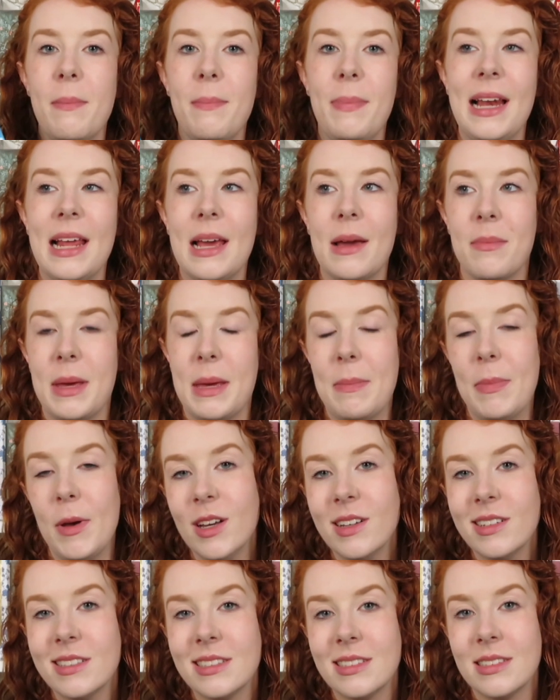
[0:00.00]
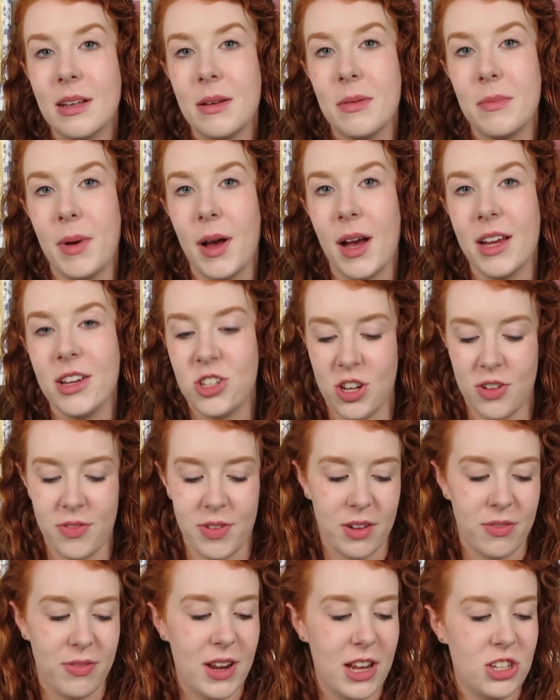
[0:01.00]
Billy and Me books by
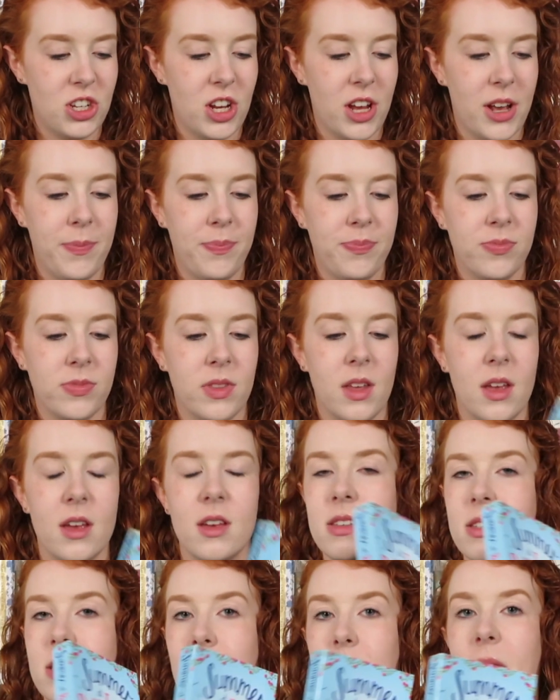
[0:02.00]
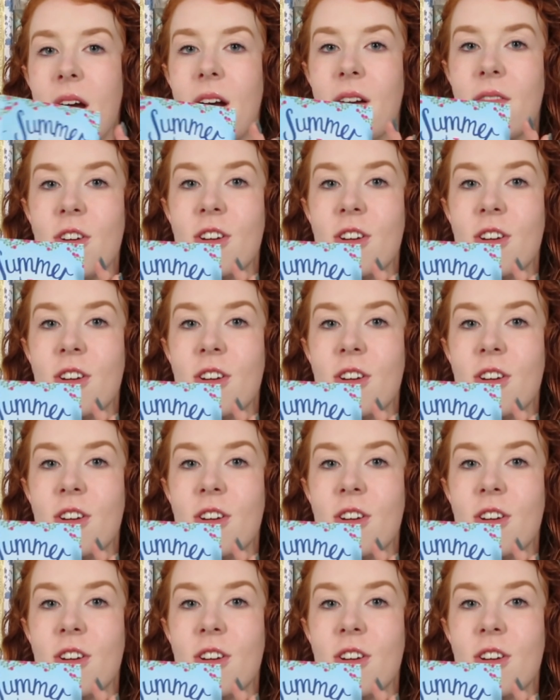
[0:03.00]
Giovanna Fletcher, Summer at